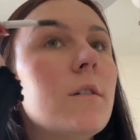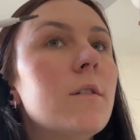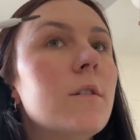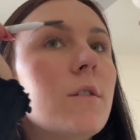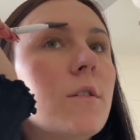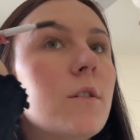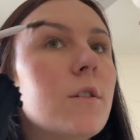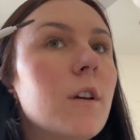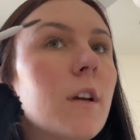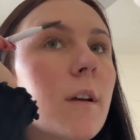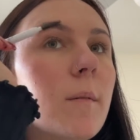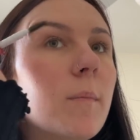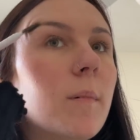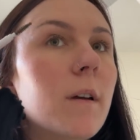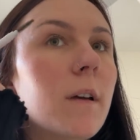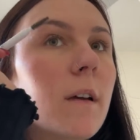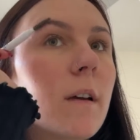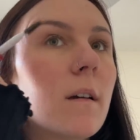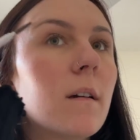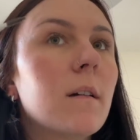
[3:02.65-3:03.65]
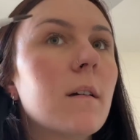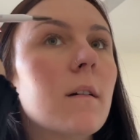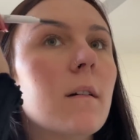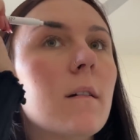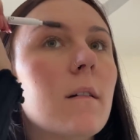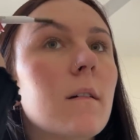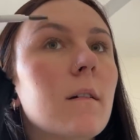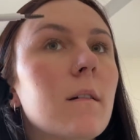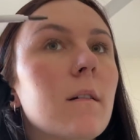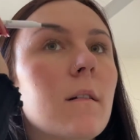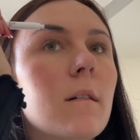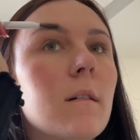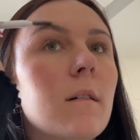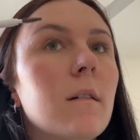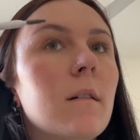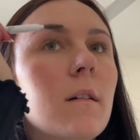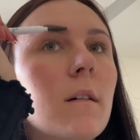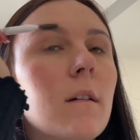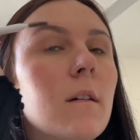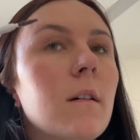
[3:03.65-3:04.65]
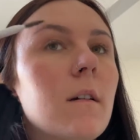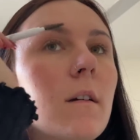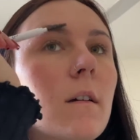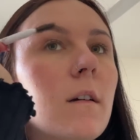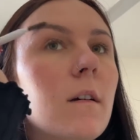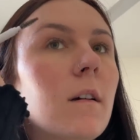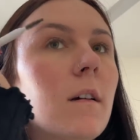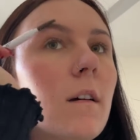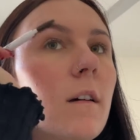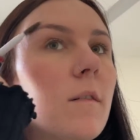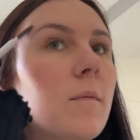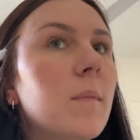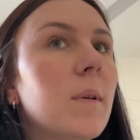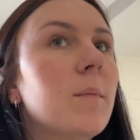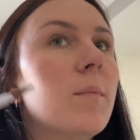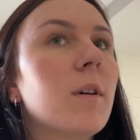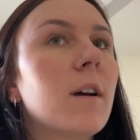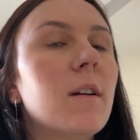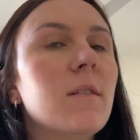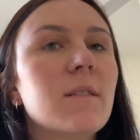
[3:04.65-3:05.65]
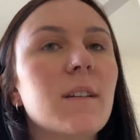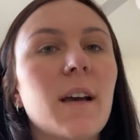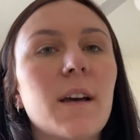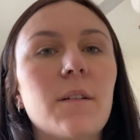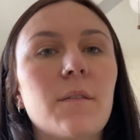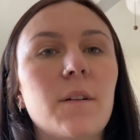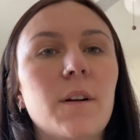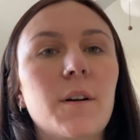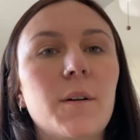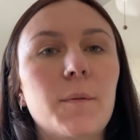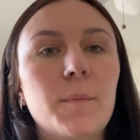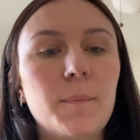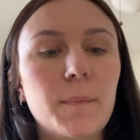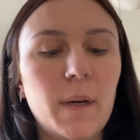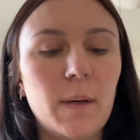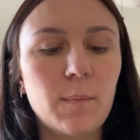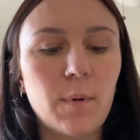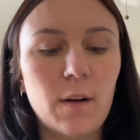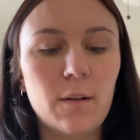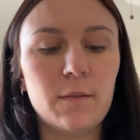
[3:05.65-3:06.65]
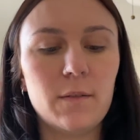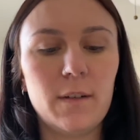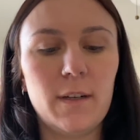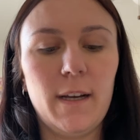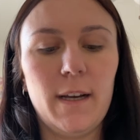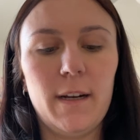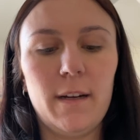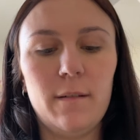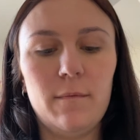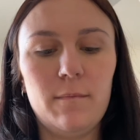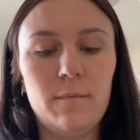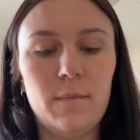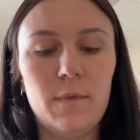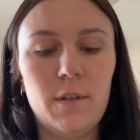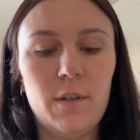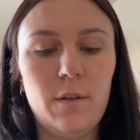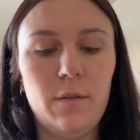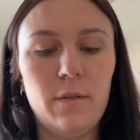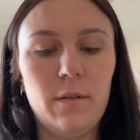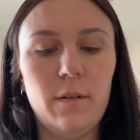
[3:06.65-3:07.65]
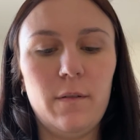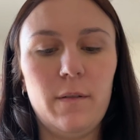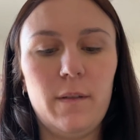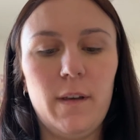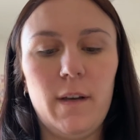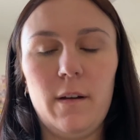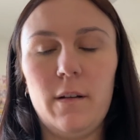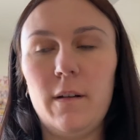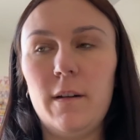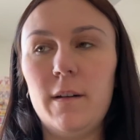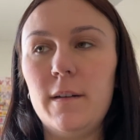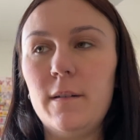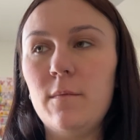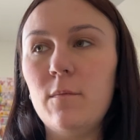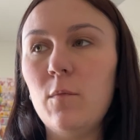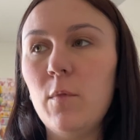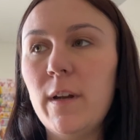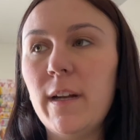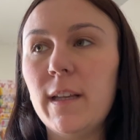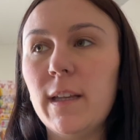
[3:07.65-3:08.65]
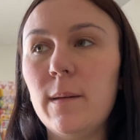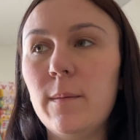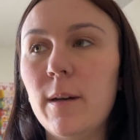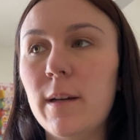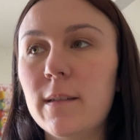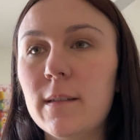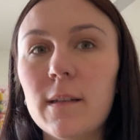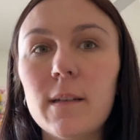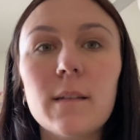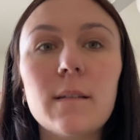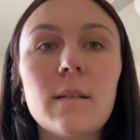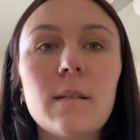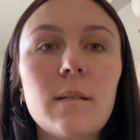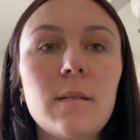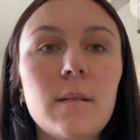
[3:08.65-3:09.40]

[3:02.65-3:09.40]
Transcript: shaping of my brows. I don't know. My brows are kind of do their own thing on a weekly basis.